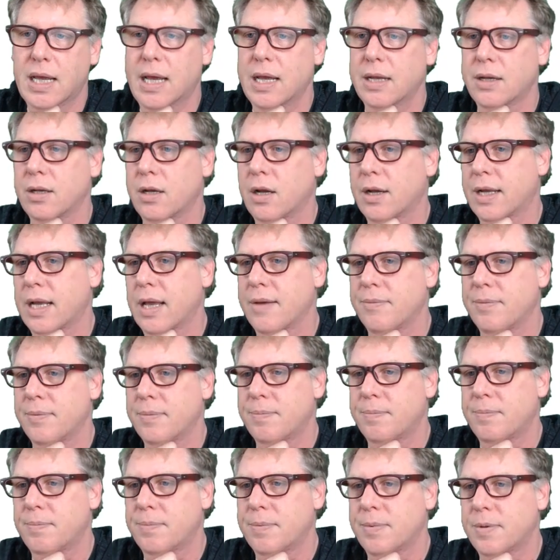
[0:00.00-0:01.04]
And I gave
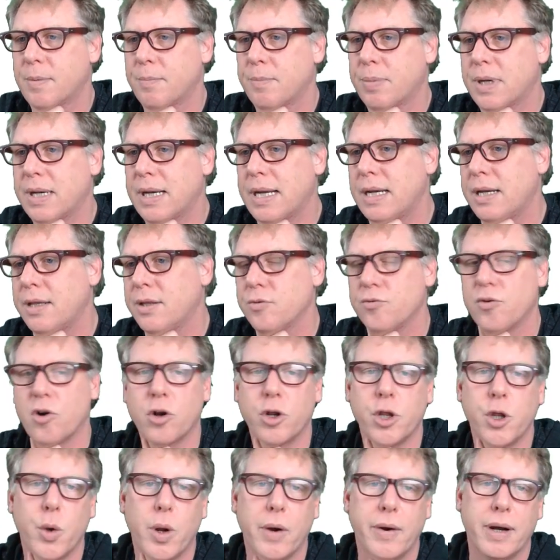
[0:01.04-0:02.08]
completely the
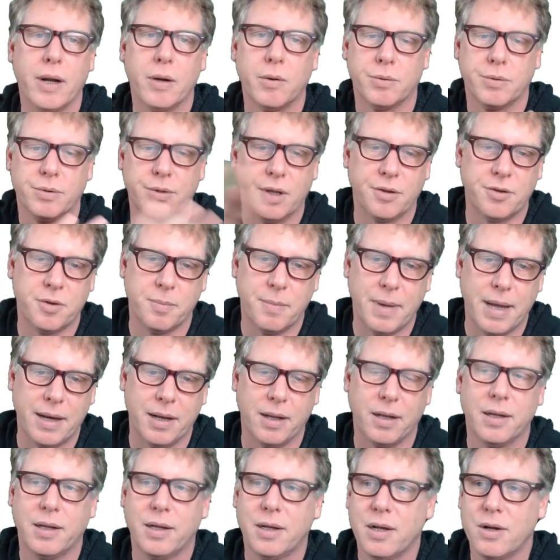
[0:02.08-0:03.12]
wrong URL. Doesn't
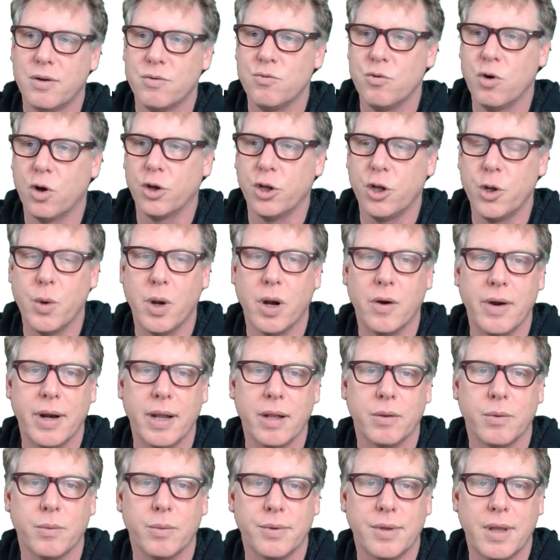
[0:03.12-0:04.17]
matter, wrong
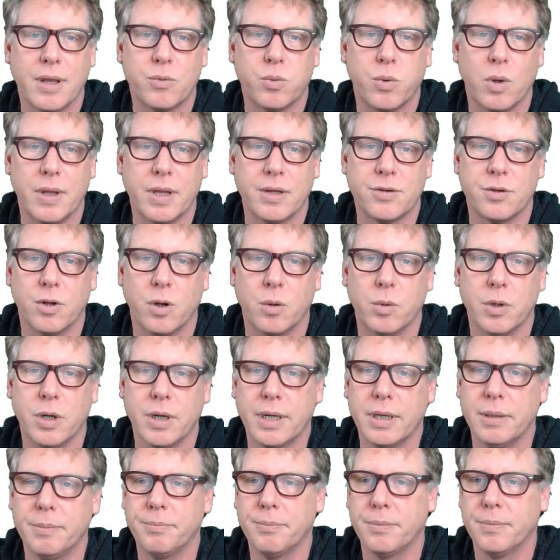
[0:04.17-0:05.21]
URL. That's why that's not
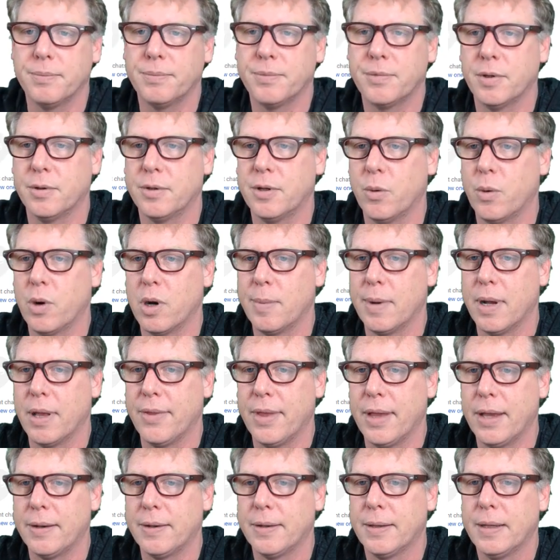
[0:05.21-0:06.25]
working. So don't worry
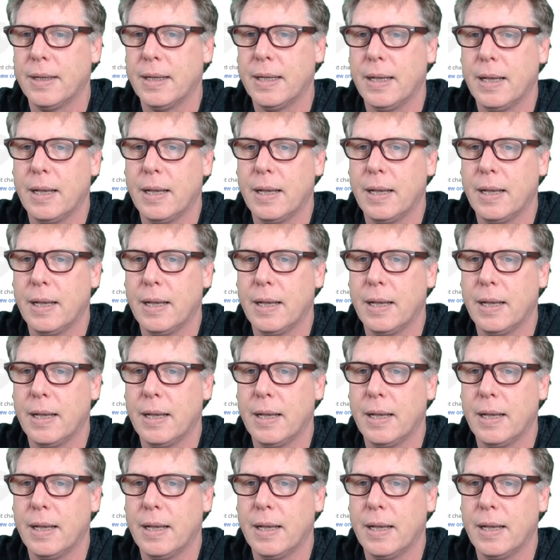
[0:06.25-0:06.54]
about that.